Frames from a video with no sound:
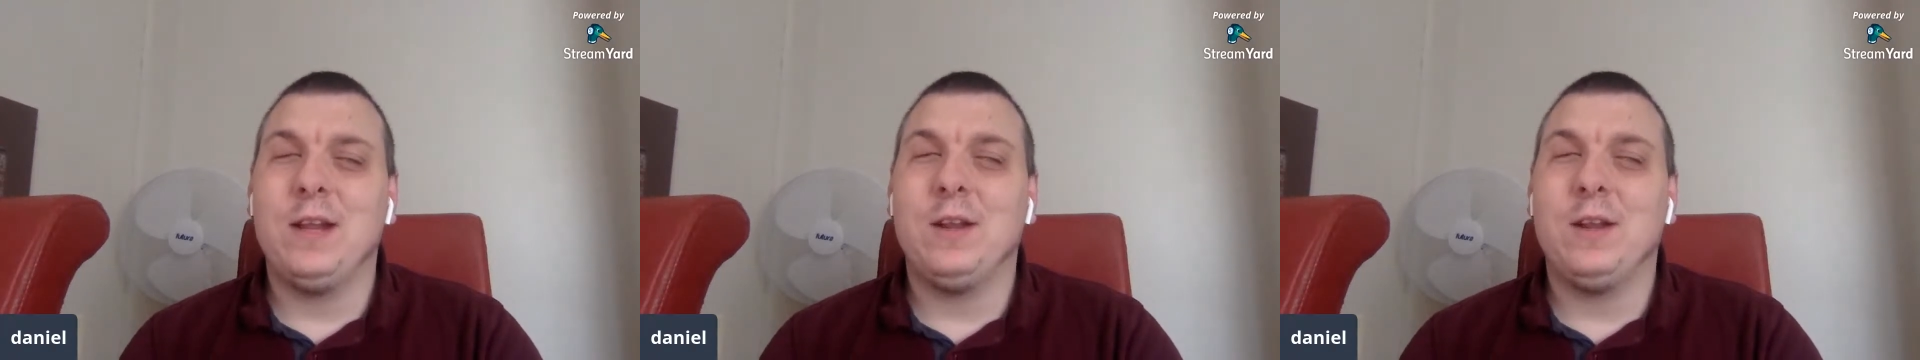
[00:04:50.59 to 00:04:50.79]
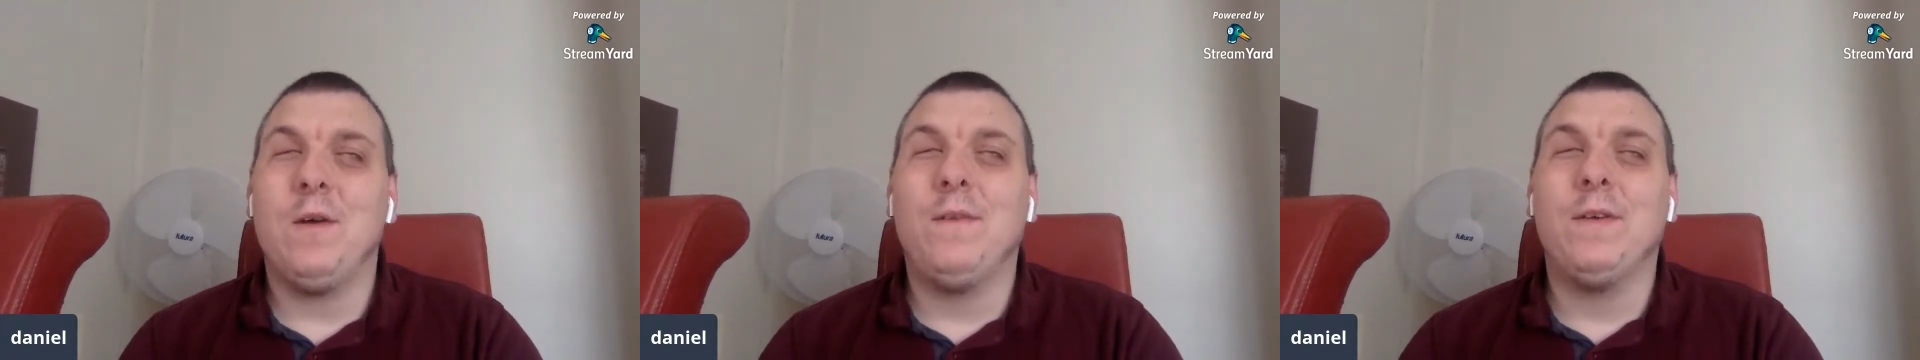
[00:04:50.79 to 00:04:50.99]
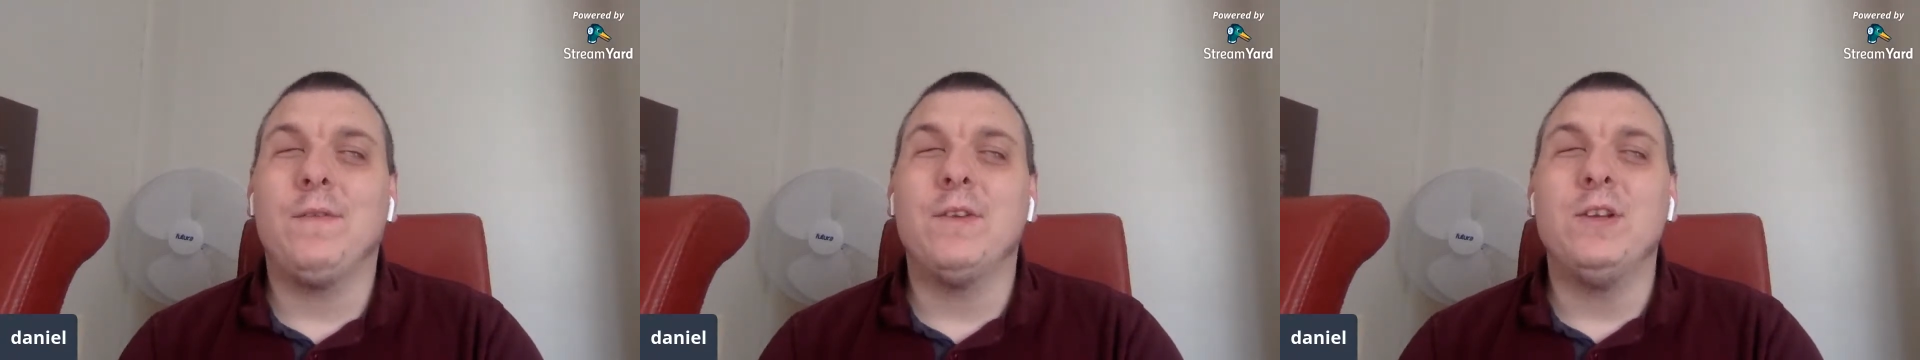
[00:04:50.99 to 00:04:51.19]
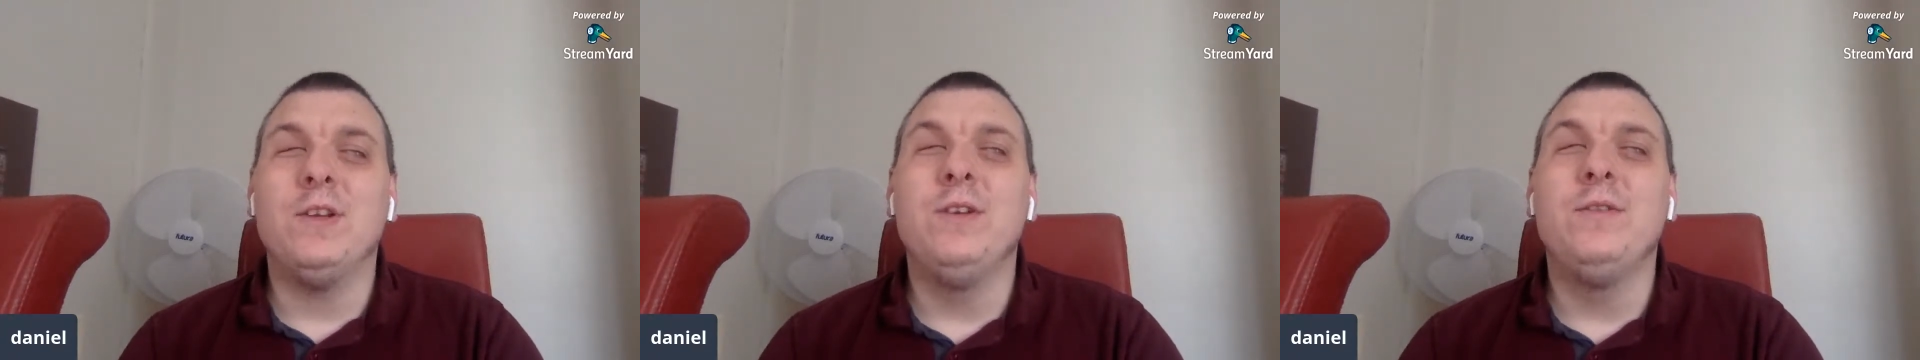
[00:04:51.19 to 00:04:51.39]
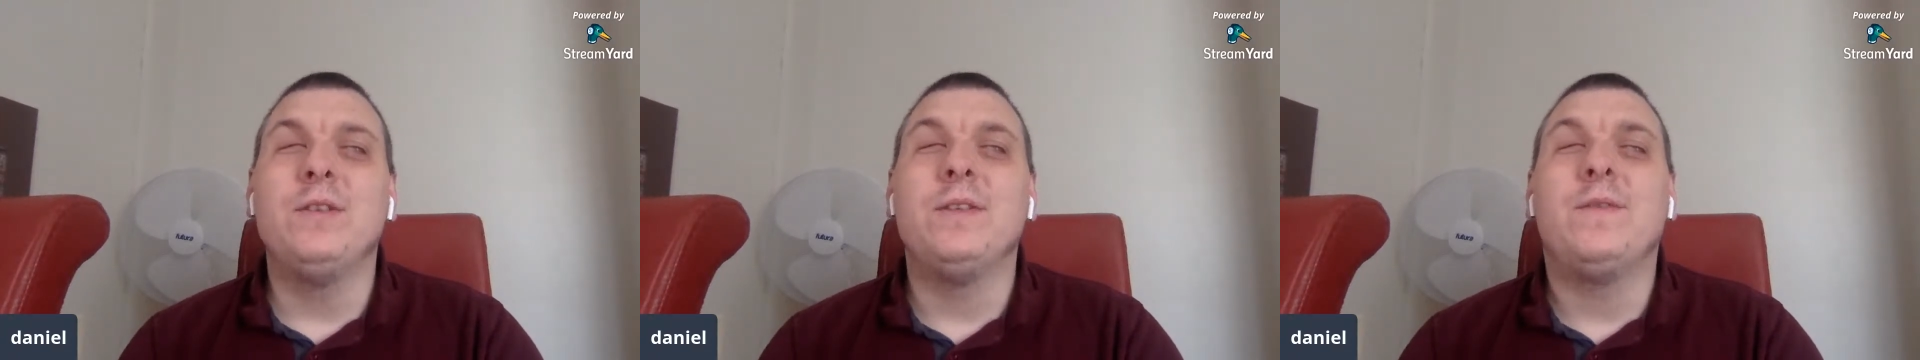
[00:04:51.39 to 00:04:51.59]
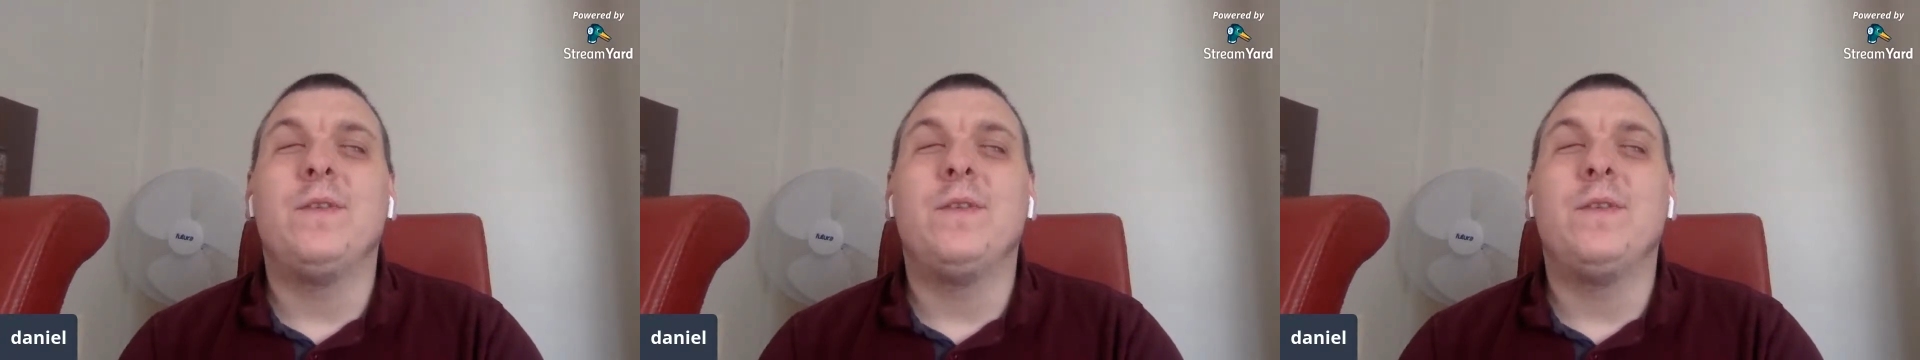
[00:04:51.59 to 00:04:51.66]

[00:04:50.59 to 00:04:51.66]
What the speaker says: a lot of other news,